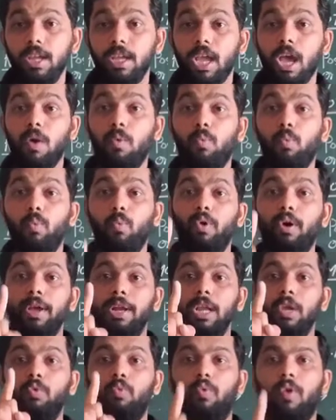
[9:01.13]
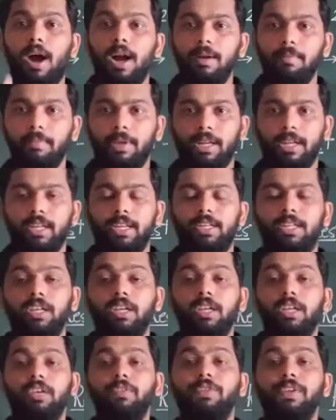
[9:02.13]
Every 1 minute,
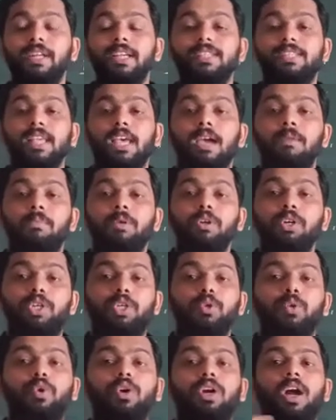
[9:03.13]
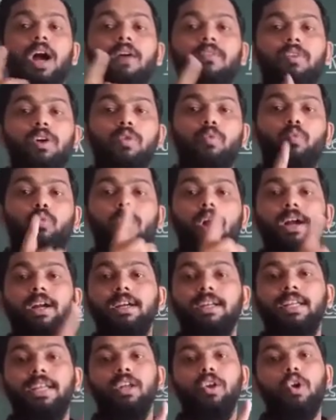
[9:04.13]
if it is able to cover
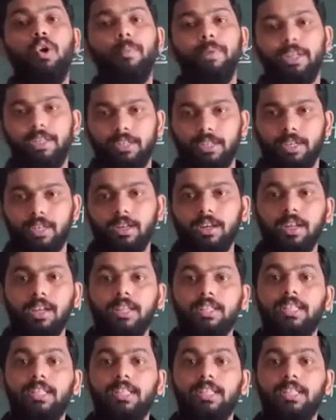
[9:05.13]
1 kilometer,